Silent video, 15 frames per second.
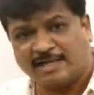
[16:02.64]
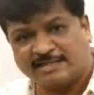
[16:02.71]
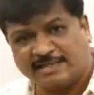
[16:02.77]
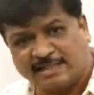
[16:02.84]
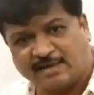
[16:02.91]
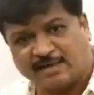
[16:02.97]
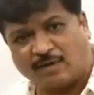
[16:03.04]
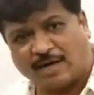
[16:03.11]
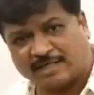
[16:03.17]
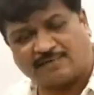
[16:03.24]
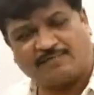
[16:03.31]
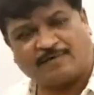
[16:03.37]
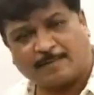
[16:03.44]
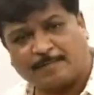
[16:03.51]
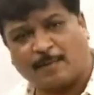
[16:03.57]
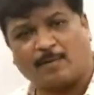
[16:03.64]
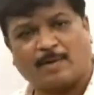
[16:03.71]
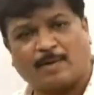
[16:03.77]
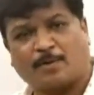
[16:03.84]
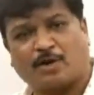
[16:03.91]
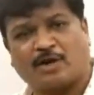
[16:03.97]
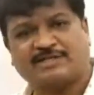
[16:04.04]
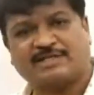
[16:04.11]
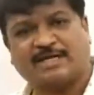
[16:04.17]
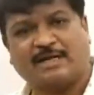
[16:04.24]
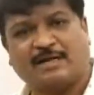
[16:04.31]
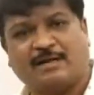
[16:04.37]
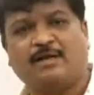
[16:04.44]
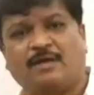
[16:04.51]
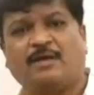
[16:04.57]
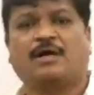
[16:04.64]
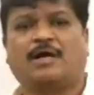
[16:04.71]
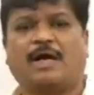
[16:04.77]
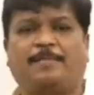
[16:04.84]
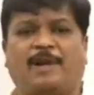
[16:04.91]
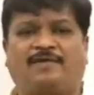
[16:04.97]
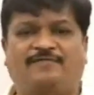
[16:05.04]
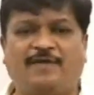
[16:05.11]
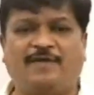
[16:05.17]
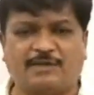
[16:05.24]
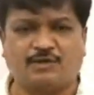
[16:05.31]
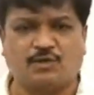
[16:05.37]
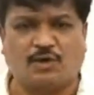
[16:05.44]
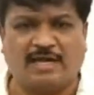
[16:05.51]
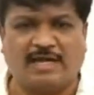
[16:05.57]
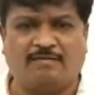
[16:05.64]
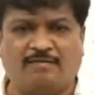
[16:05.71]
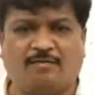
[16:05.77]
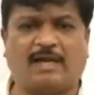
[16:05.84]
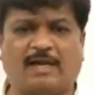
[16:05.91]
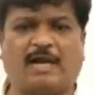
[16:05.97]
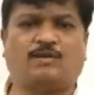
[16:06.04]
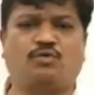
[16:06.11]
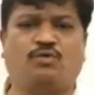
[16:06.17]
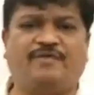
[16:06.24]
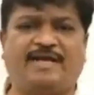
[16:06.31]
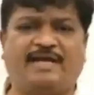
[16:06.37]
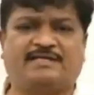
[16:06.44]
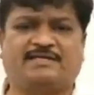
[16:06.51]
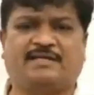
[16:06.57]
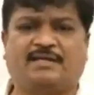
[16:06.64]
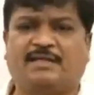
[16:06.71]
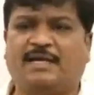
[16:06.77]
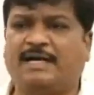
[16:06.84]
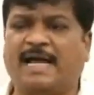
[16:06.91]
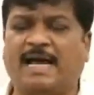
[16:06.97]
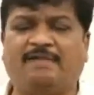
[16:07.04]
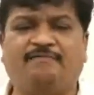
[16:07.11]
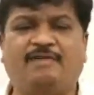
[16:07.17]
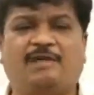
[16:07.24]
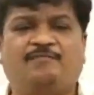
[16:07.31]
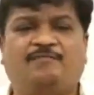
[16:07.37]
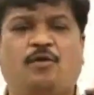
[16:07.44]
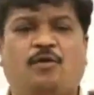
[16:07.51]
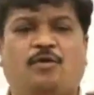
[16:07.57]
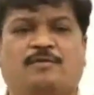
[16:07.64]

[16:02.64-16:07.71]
the water for power production, couple of weeks only, 1 or 2 weeks, the dam will full.